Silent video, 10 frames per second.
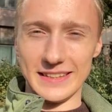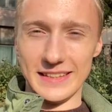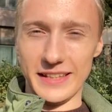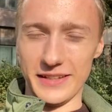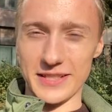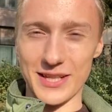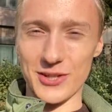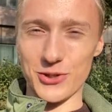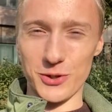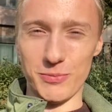In this
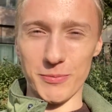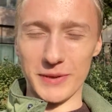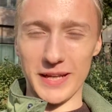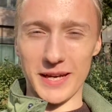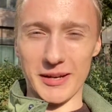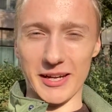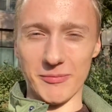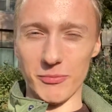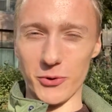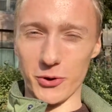century, people are
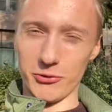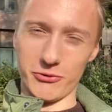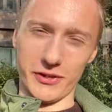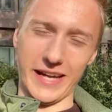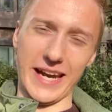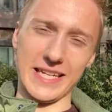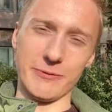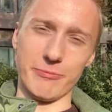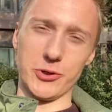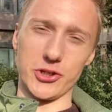more of a
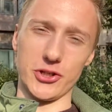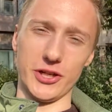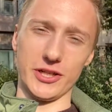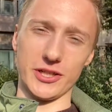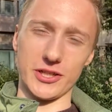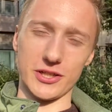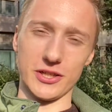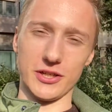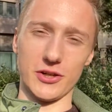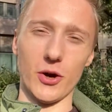80%
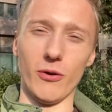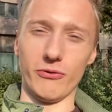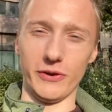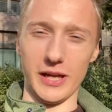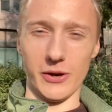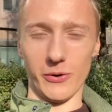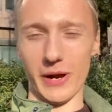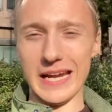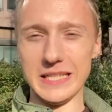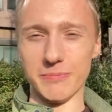coffee or
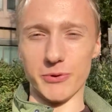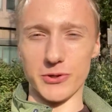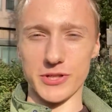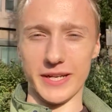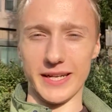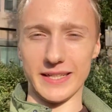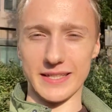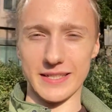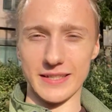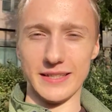
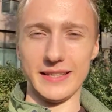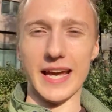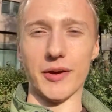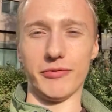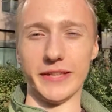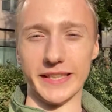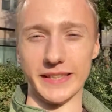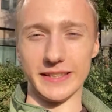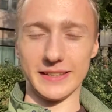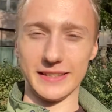80% caffeine.
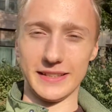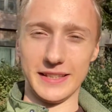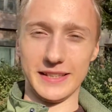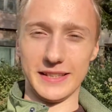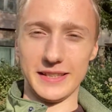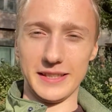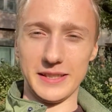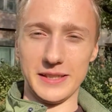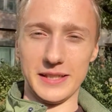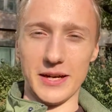
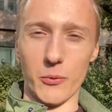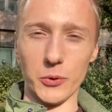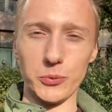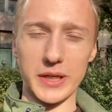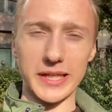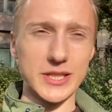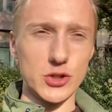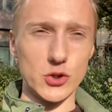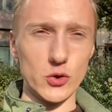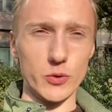What we
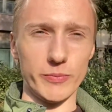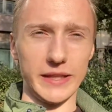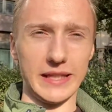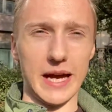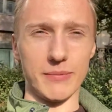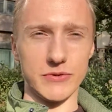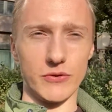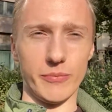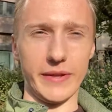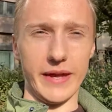consume that comes
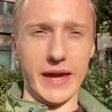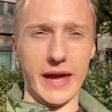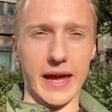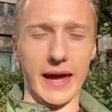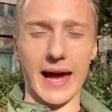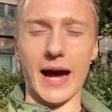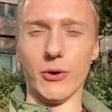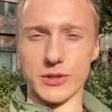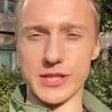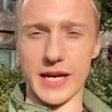from the
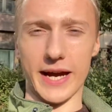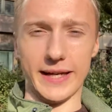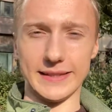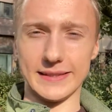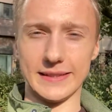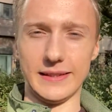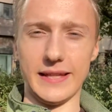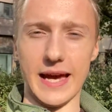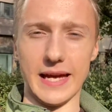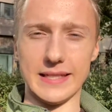outside,
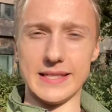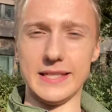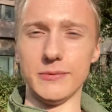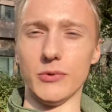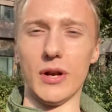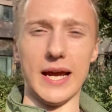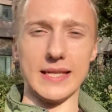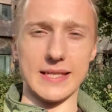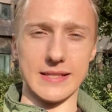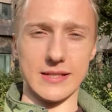that
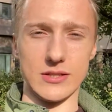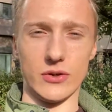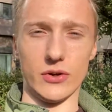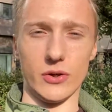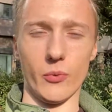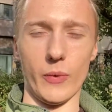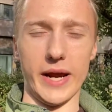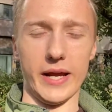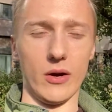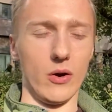stimulates us a certain
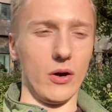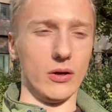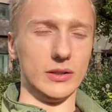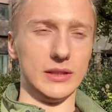way or